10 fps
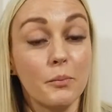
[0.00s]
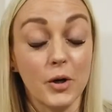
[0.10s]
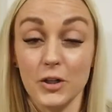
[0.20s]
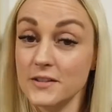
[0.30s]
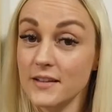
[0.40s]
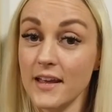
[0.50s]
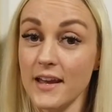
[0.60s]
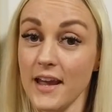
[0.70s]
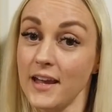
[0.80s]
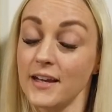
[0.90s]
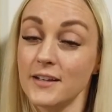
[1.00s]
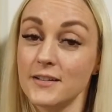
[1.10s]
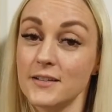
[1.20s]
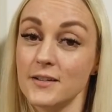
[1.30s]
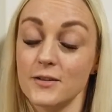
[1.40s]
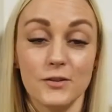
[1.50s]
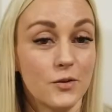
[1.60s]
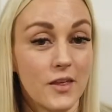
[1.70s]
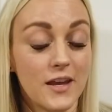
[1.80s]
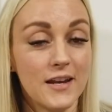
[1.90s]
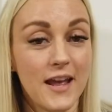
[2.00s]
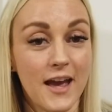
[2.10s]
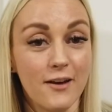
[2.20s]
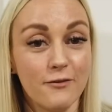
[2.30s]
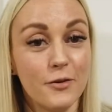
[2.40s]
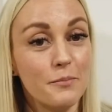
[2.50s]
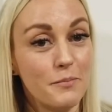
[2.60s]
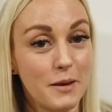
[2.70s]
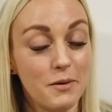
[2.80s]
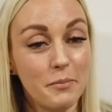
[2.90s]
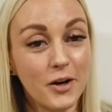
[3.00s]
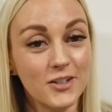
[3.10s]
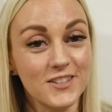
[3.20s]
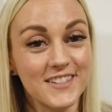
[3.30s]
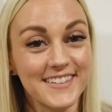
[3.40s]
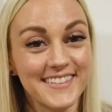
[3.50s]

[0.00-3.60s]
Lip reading: Birds lay eggs so they can have baby birds.